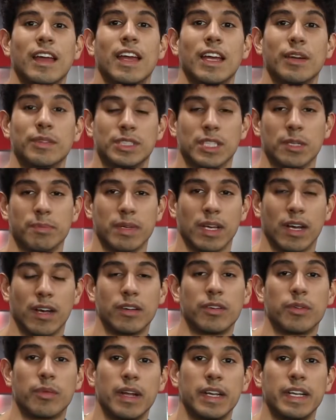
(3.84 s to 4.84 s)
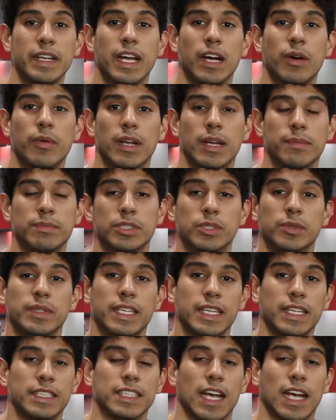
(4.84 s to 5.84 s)
Hey, what's up, y'all? Right now, what I'm doing
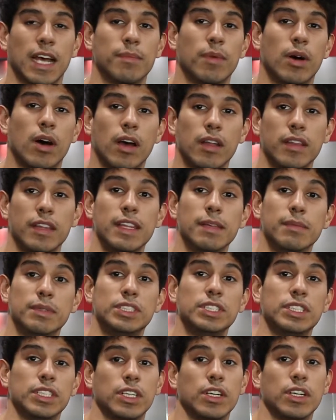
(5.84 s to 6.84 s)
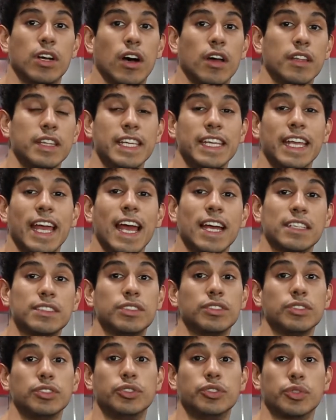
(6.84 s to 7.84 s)
is I'm on the machine called the
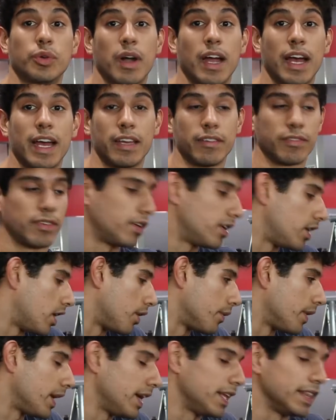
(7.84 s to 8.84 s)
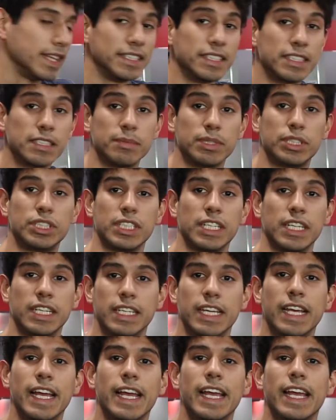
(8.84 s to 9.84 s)
S Drive. All right, this is a machine.
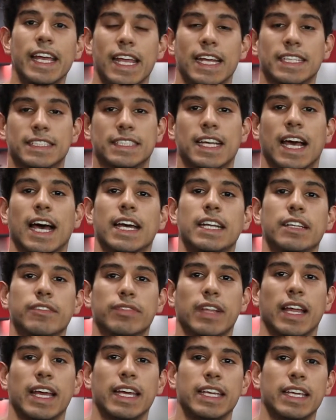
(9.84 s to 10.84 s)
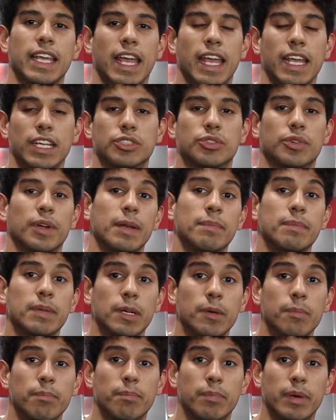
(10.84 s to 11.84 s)
It's kind of like a
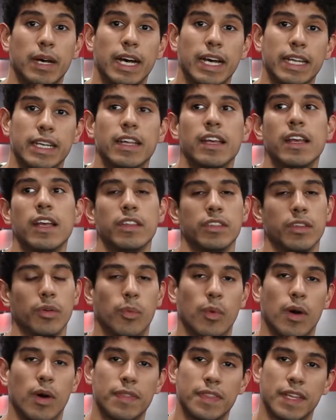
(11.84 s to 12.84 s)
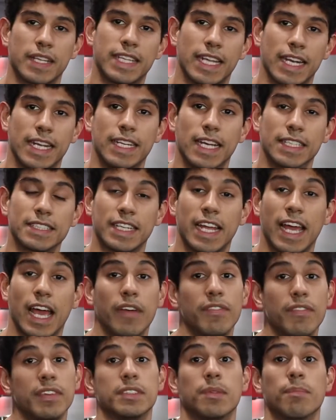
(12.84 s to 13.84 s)
treadmill, but the one thing that it doesn't
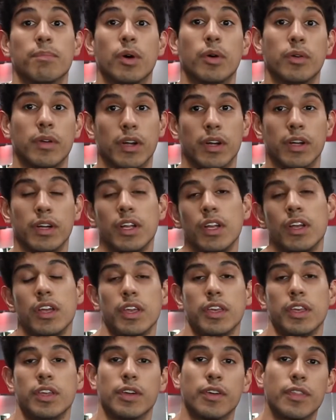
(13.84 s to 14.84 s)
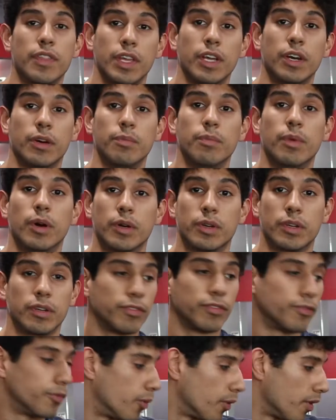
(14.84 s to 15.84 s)
have is a motor. You're the own motor
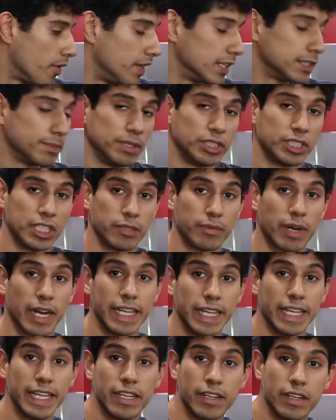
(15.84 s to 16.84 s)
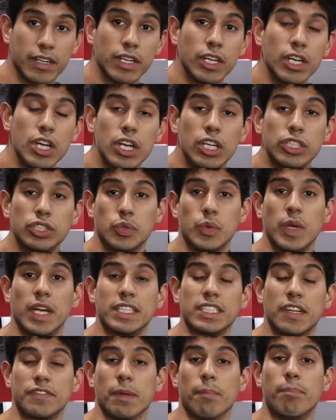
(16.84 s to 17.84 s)
for this machine right here, so you
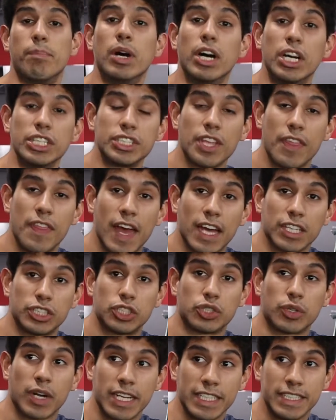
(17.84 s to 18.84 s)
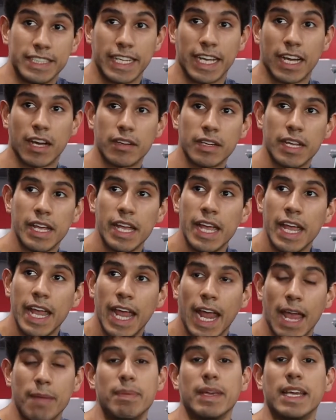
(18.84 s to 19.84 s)
actually have to push that tread down,
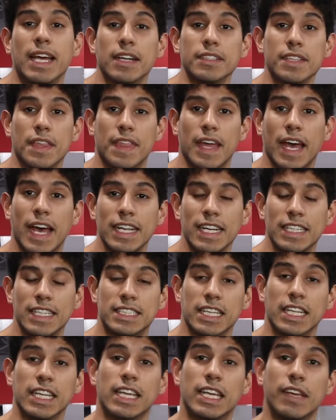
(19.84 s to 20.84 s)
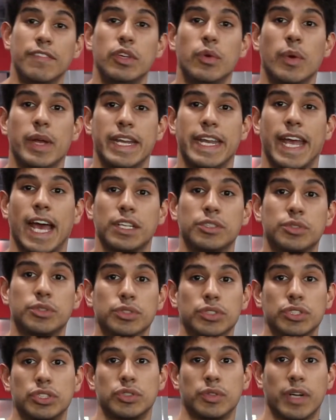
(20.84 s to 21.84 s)
and because of that, it's going to give you a natural
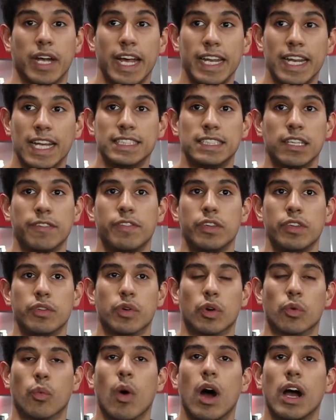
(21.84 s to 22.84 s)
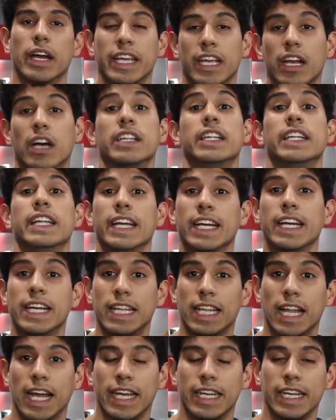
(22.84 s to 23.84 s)
stride as if you were walking on an
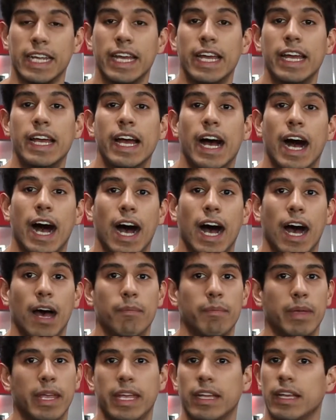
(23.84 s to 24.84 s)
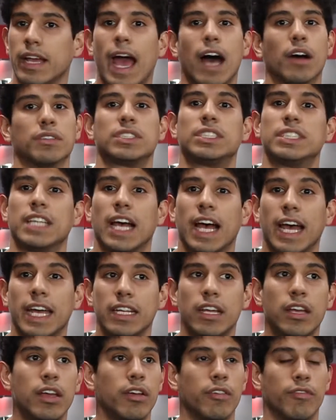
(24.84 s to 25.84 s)
incline outside
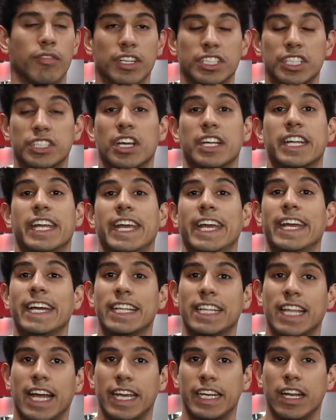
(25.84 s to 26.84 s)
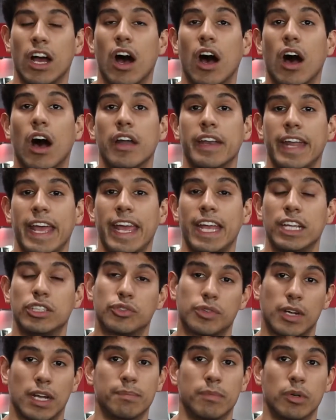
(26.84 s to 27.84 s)
versus on an incline on a
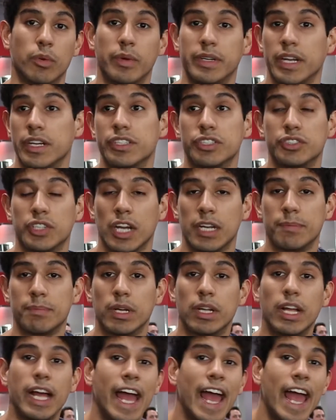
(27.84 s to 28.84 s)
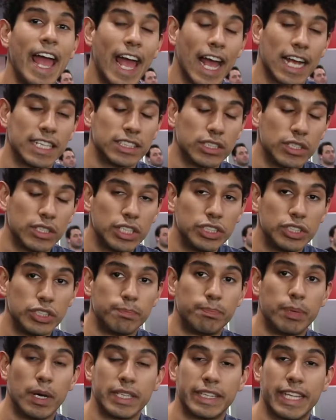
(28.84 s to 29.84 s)
treadmill. When on your treadmill, as soon as you
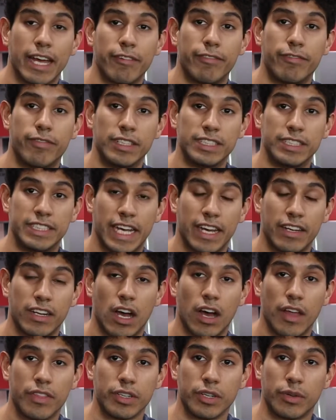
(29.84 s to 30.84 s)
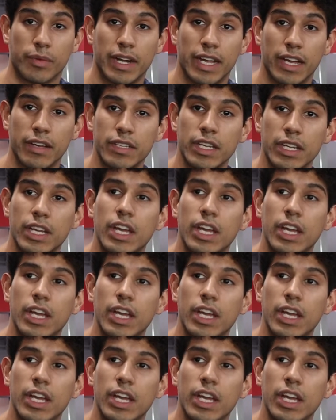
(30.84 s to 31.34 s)
put that foot down on the ground,